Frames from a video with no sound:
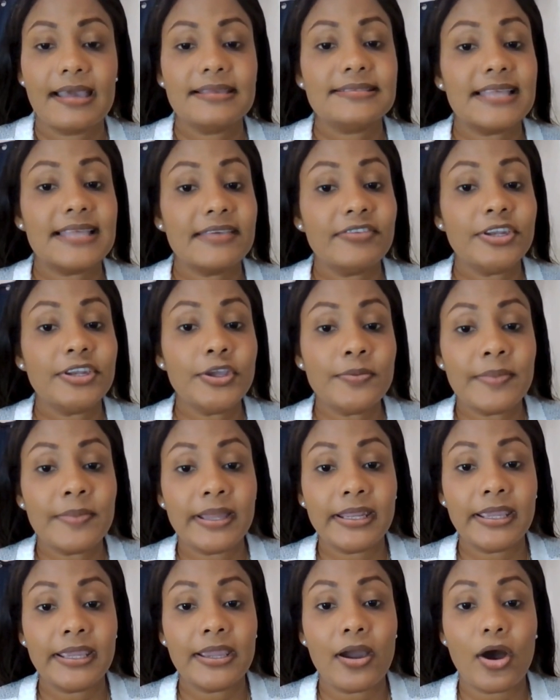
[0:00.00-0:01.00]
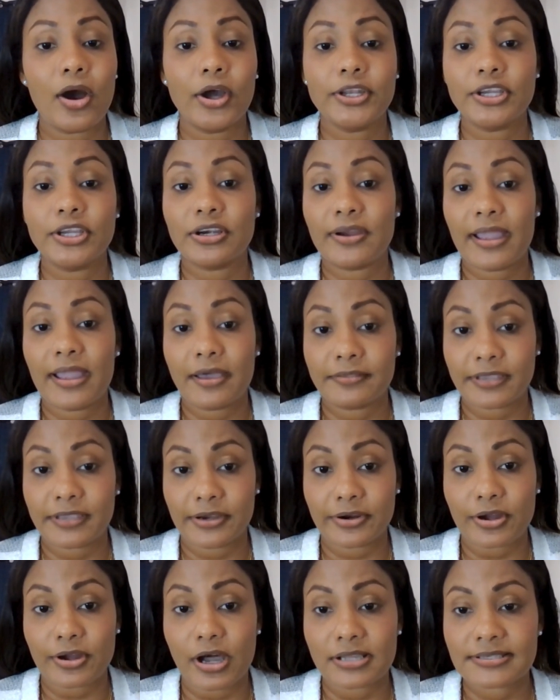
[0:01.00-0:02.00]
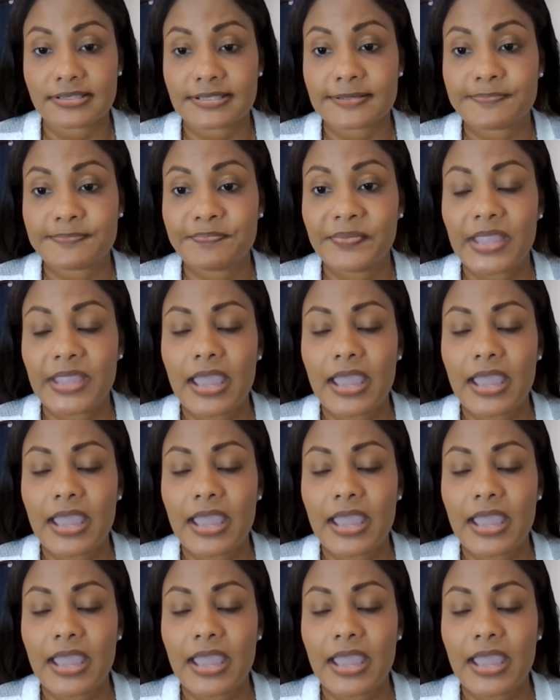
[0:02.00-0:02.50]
saving you money on your healthcare costs.